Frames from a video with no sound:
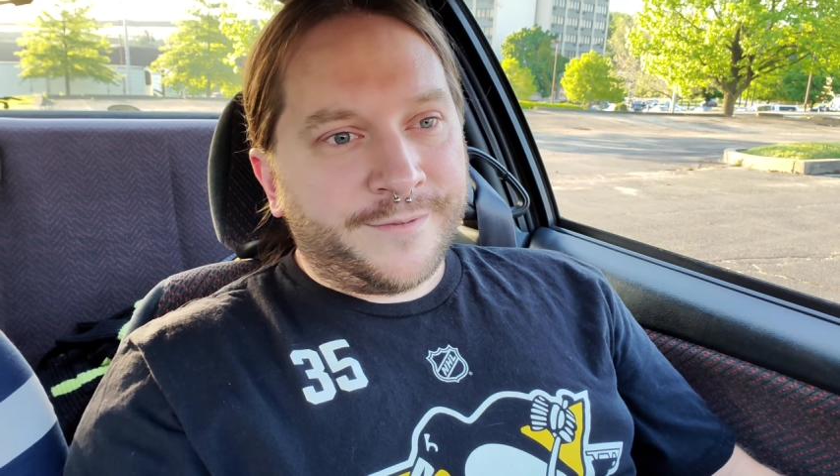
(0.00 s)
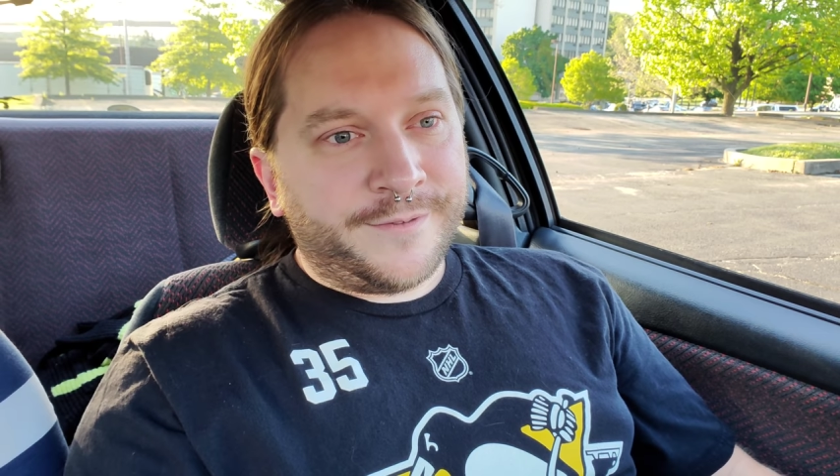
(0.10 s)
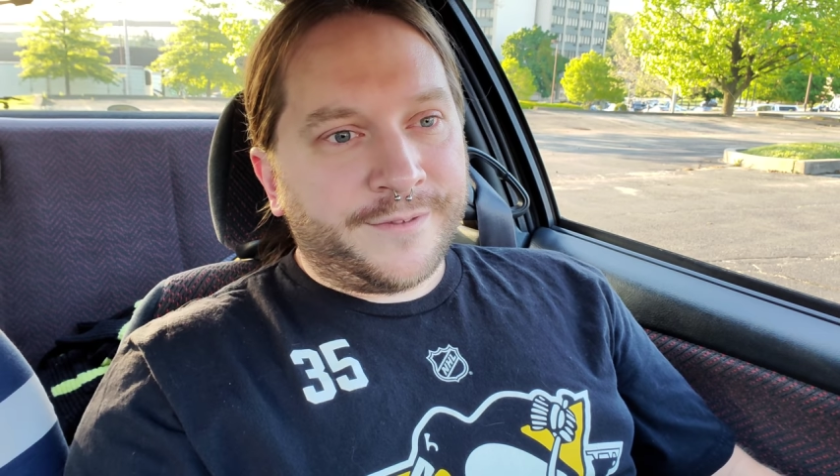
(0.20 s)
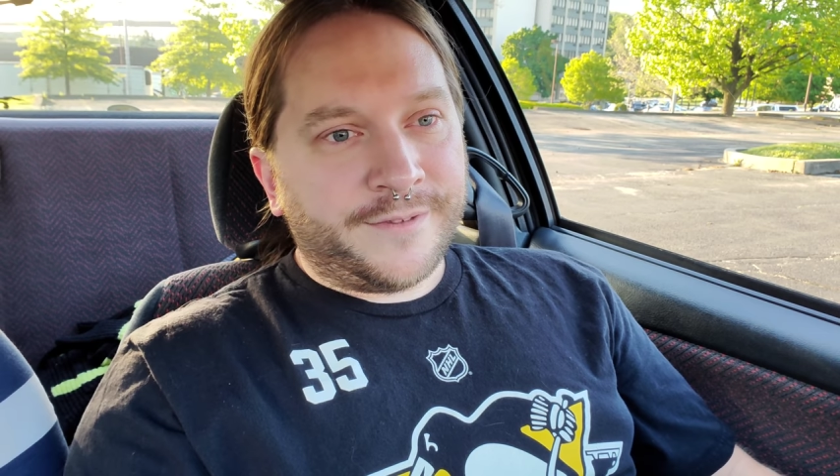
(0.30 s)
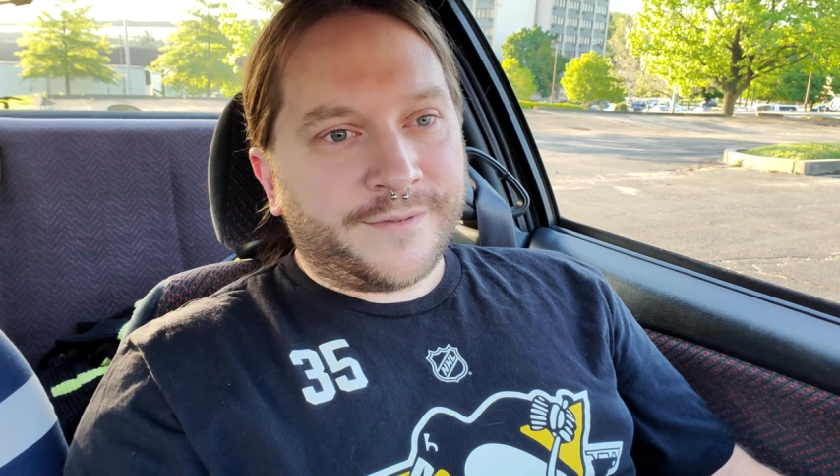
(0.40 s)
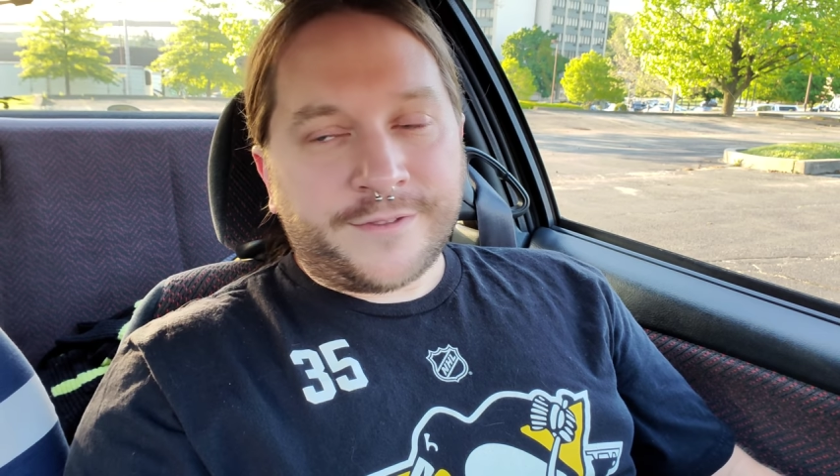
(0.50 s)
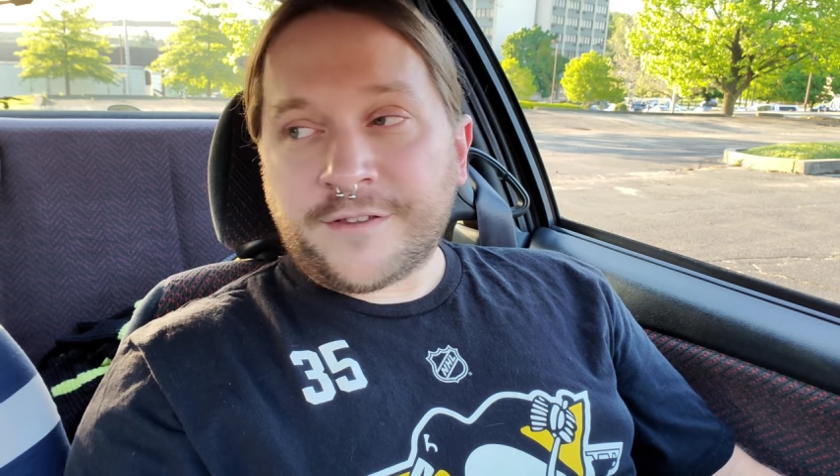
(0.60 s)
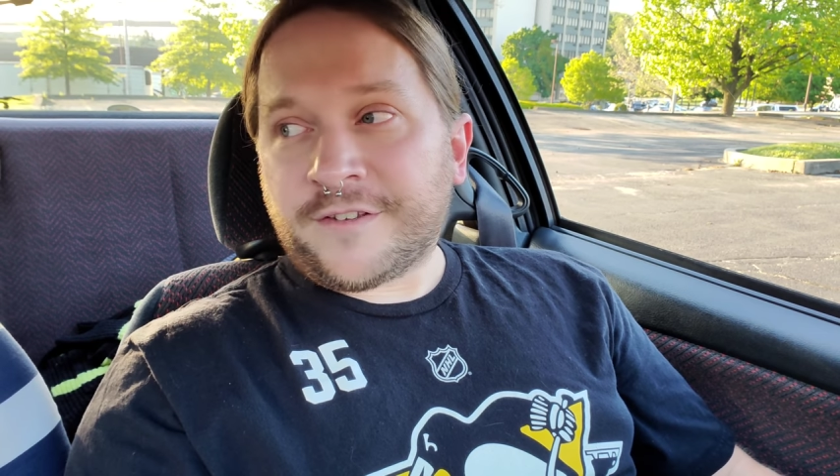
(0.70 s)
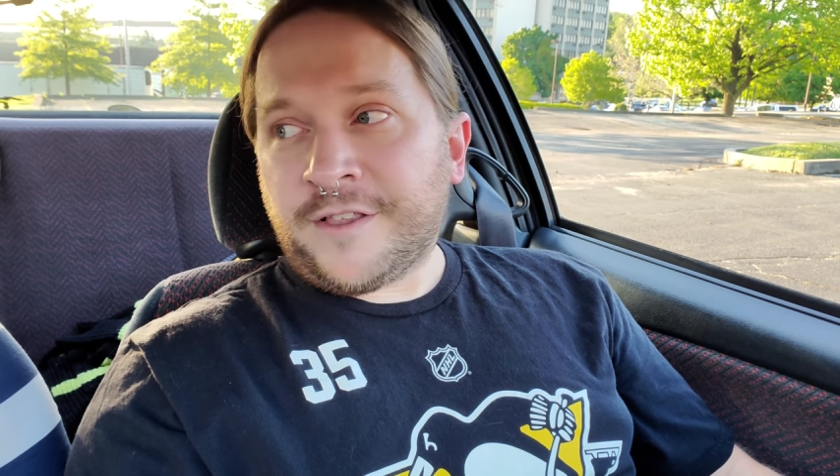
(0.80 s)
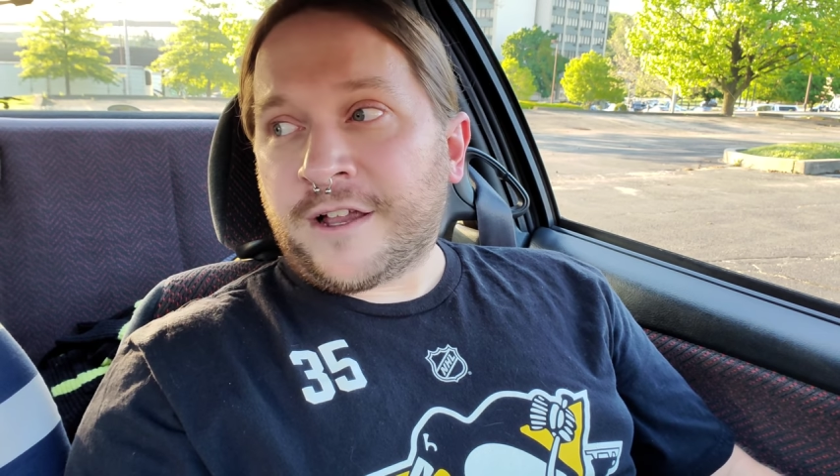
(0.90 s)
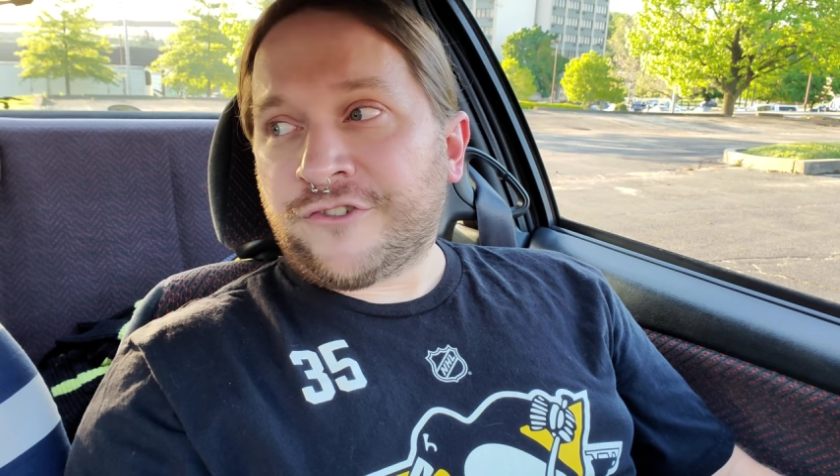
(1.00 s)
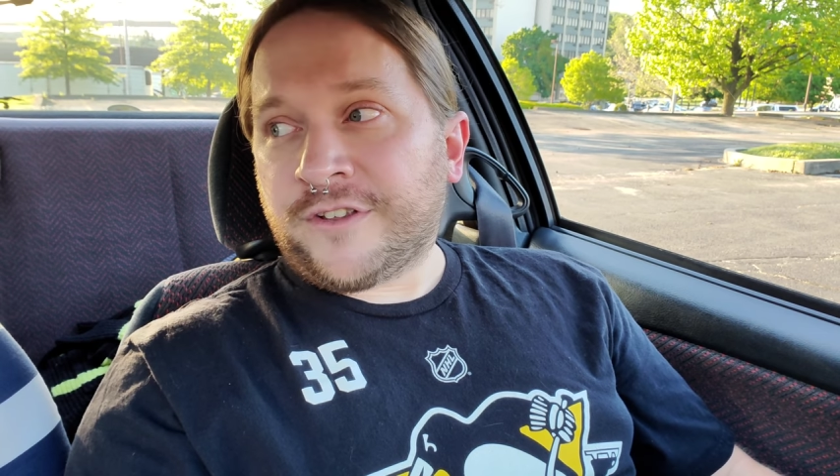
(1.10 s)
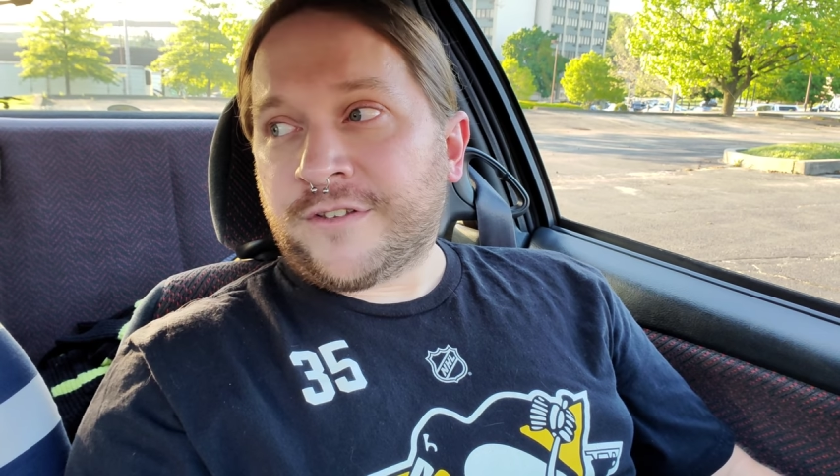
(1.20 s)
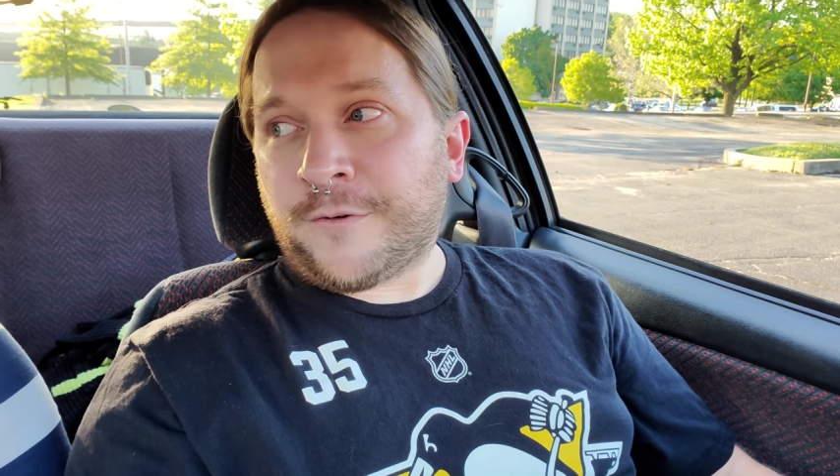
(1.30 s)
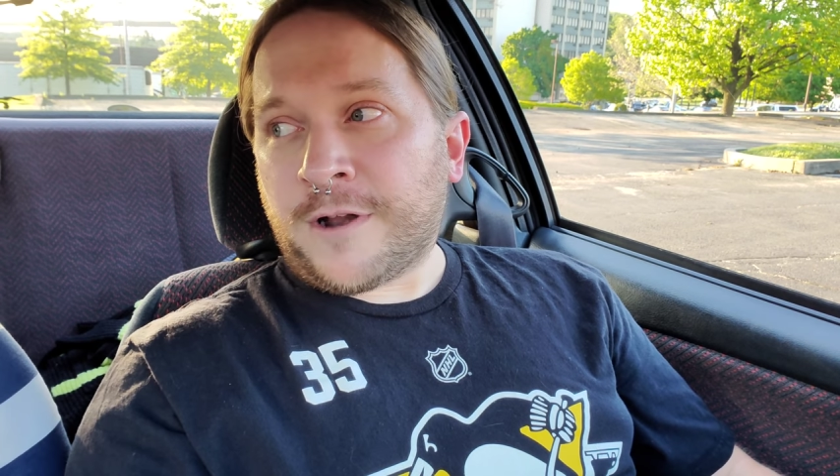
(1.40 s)
really the
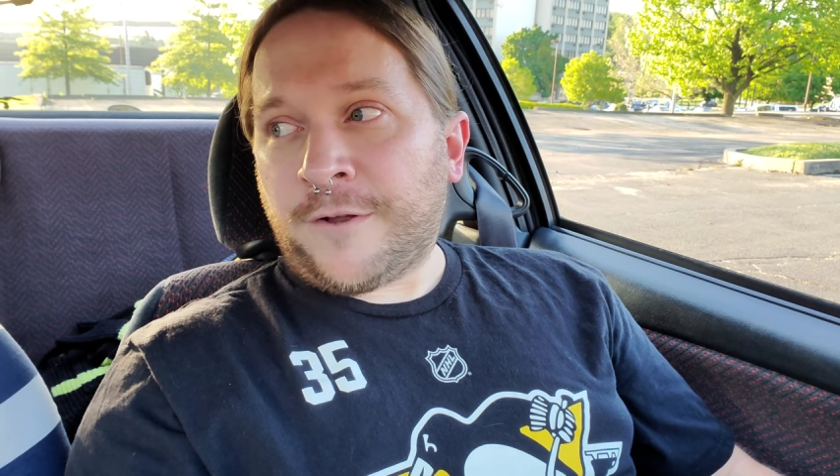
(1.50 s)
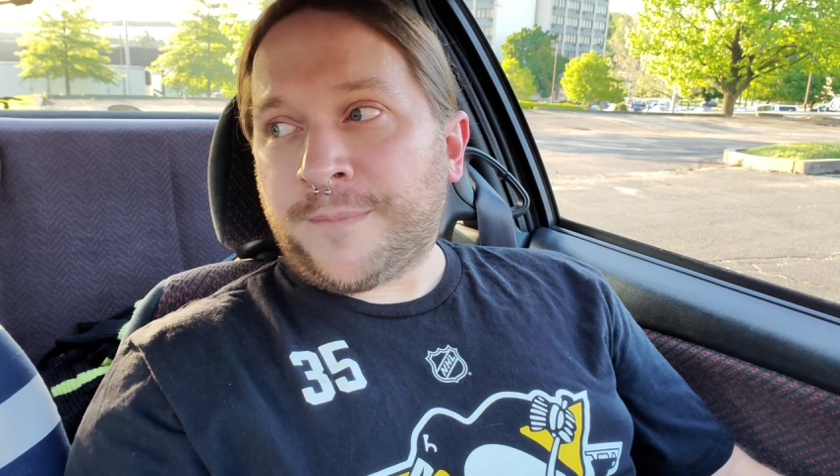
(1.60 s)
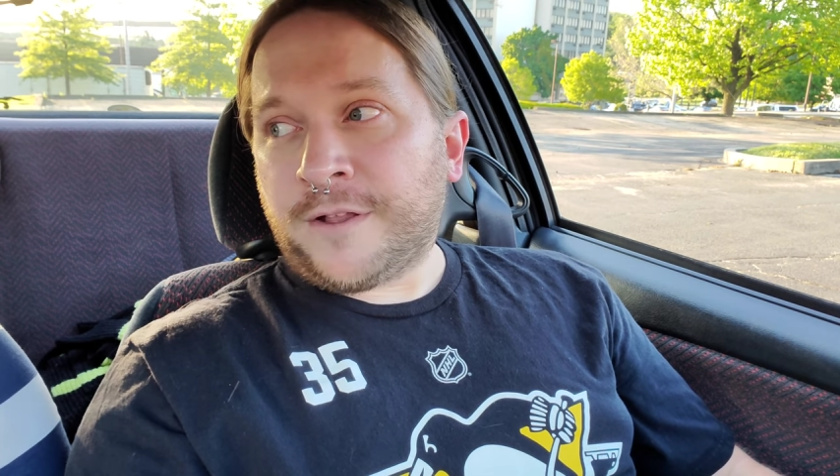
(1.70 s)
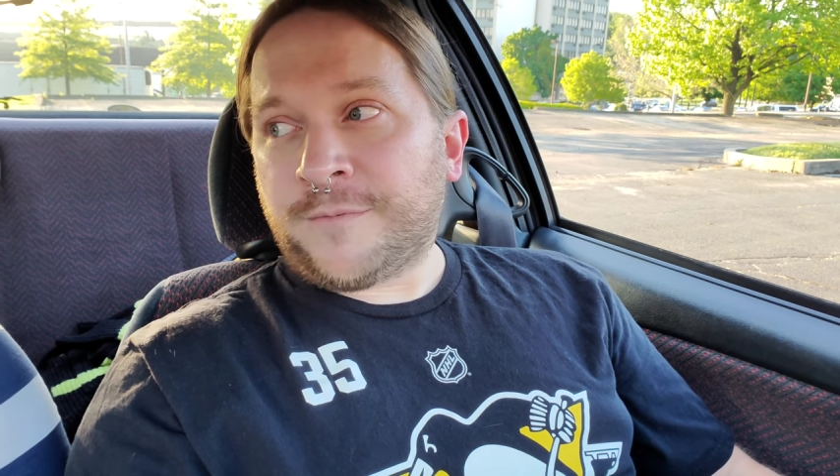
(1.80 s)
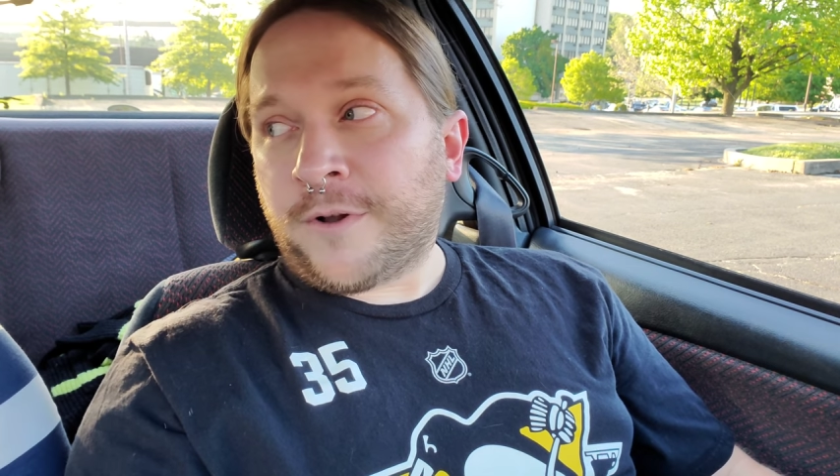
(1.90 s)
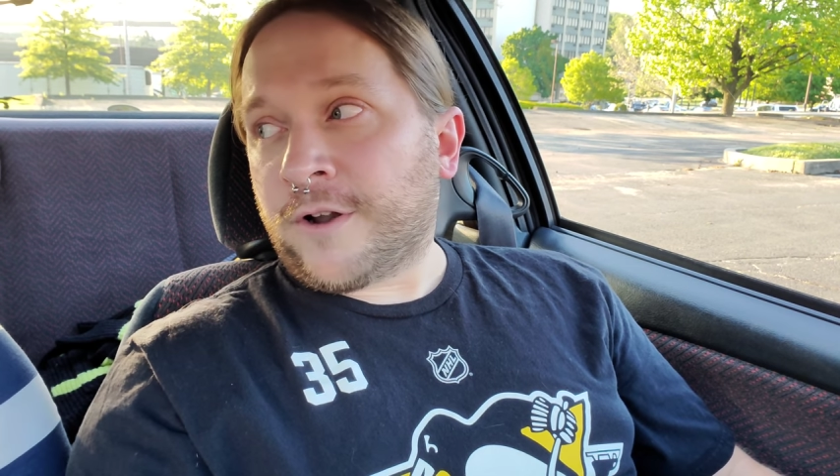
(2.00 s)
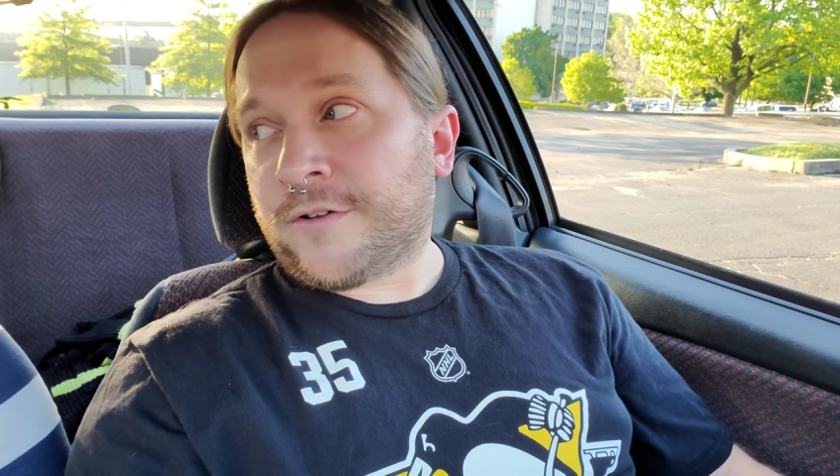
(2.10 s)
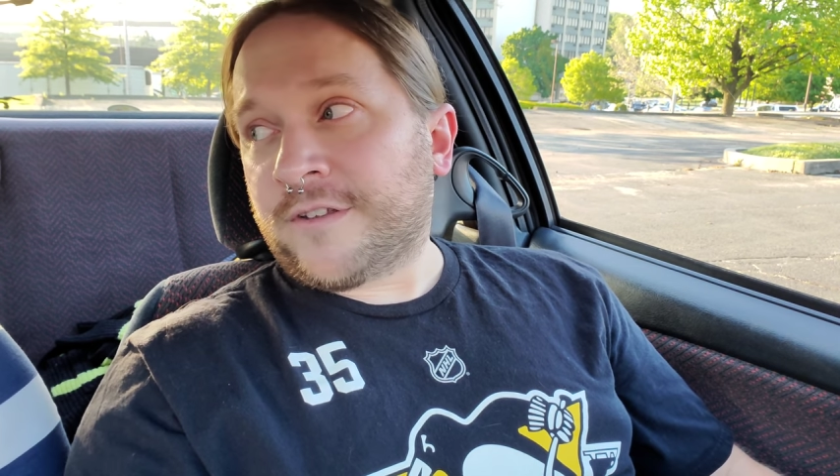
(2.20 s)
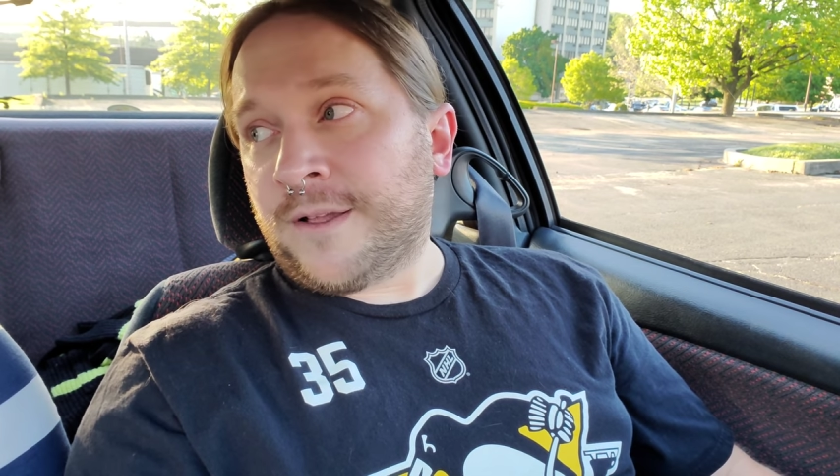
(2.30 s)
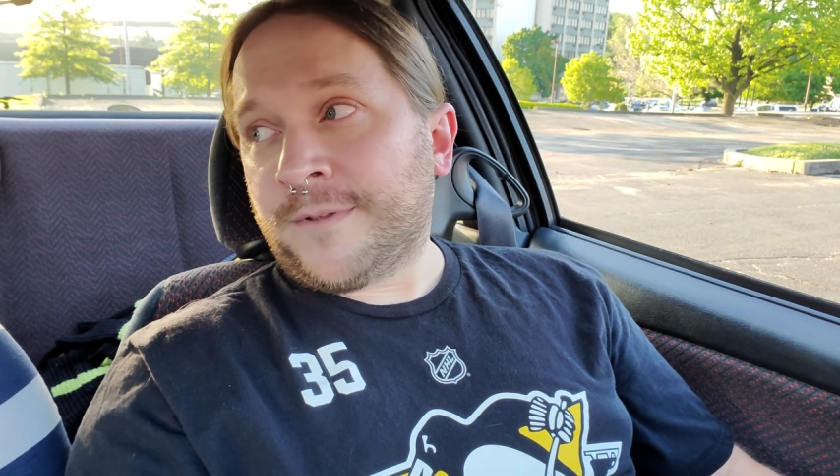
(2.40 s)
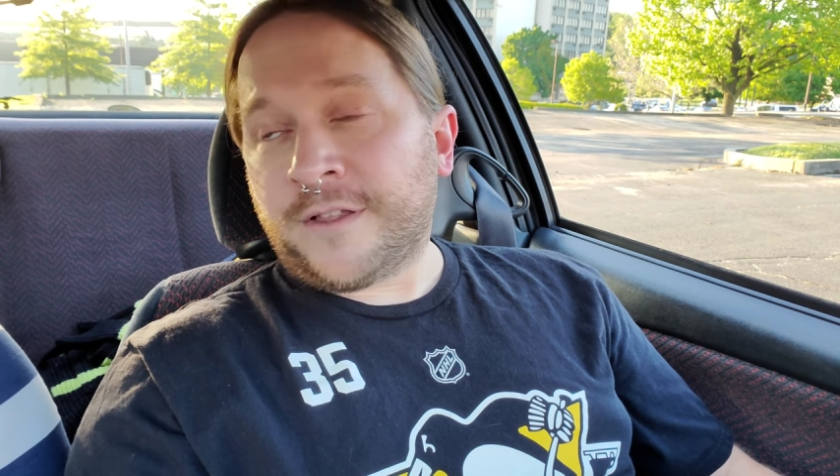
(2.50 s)
selections around Pittsburgh are slim